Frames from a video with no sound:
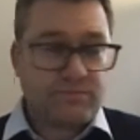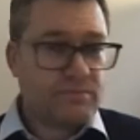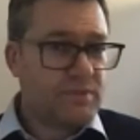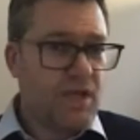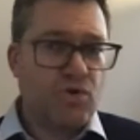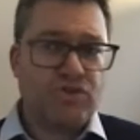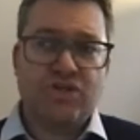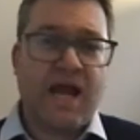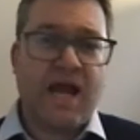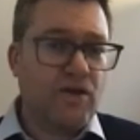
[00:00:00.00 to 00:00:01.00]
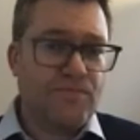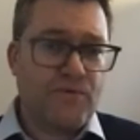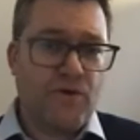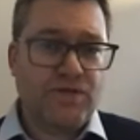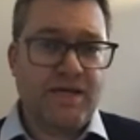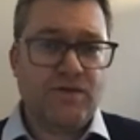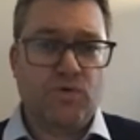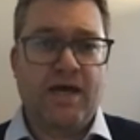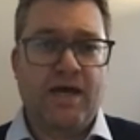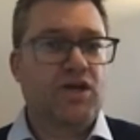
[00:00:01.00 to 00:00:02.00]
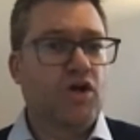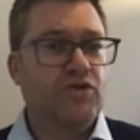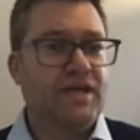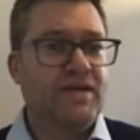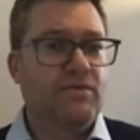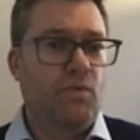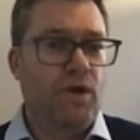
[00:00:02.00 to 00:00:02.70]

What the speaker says: What's the sign-off process? What kind of content?